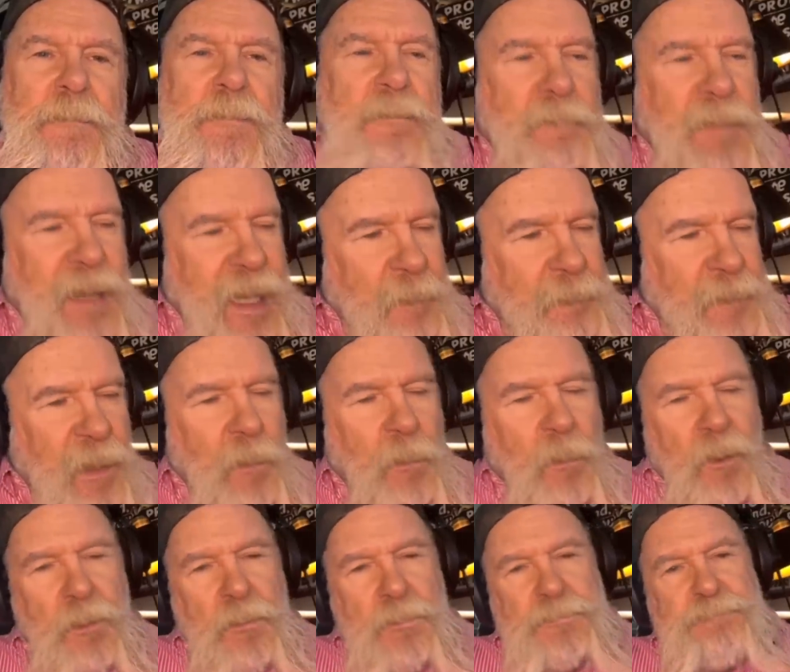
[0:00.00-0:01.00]

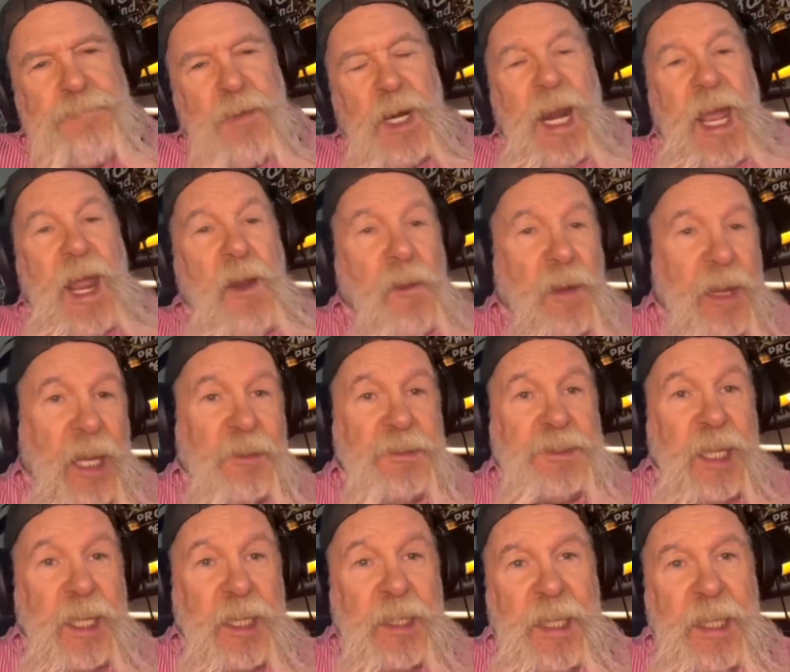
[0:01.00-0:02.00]
Bipolar. Polarity. I was
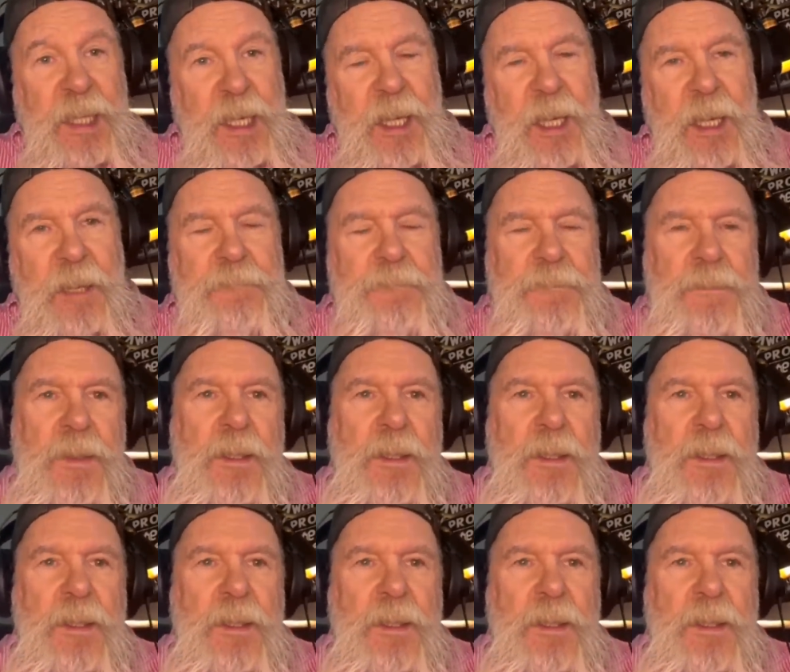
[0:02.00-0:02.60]
thinking that name.